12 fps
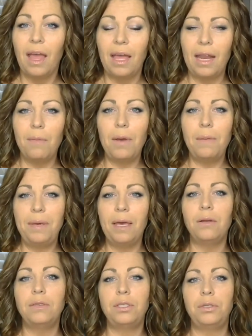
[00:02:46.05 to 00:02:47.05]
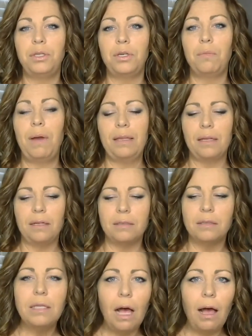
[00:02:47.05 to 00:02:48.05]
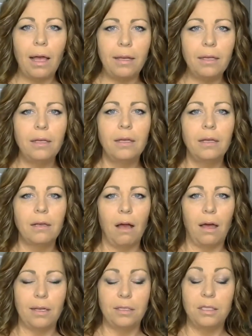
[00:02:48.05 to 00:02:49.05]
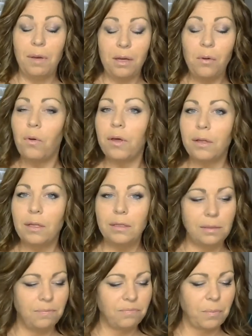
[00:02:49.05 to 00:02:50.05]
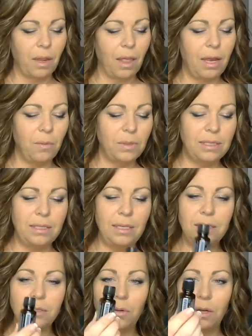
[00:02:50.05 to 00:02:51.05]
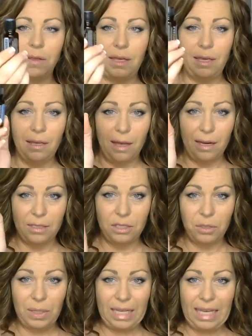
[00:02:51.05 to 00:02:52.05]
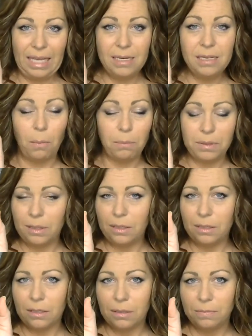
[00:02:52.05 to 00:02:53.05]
And at my piano studio, my little son got into my oils, and it was this oil that he got into, and he dumped it